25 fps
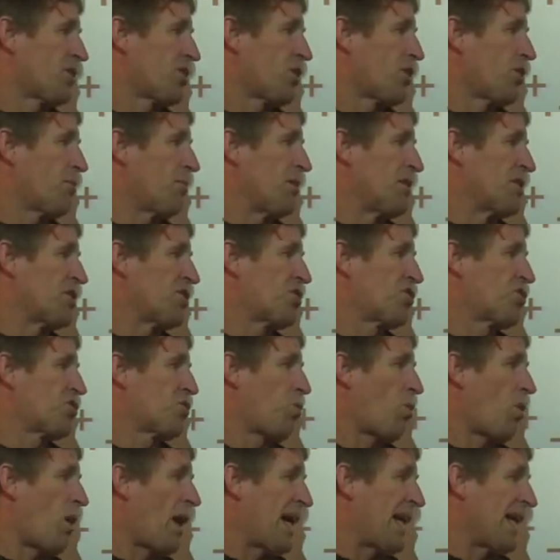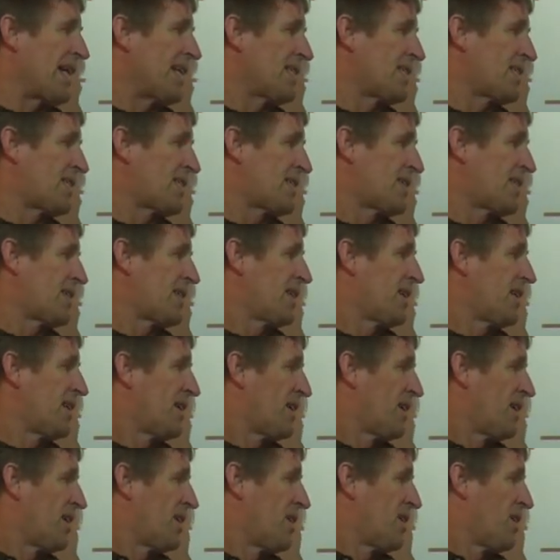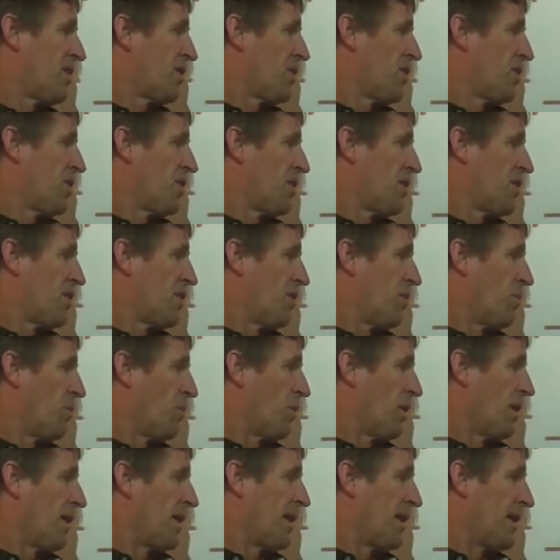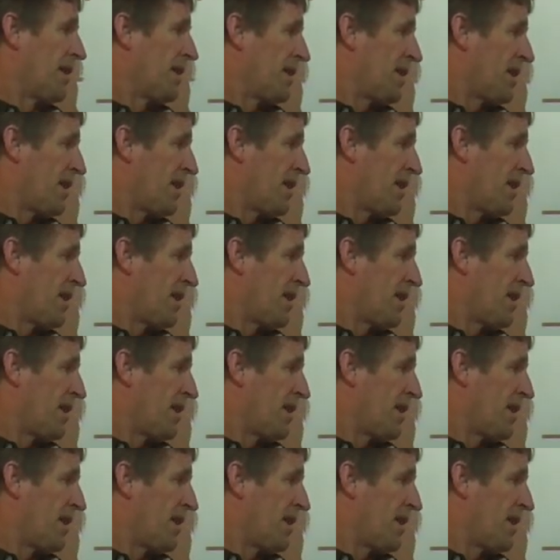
term is twice what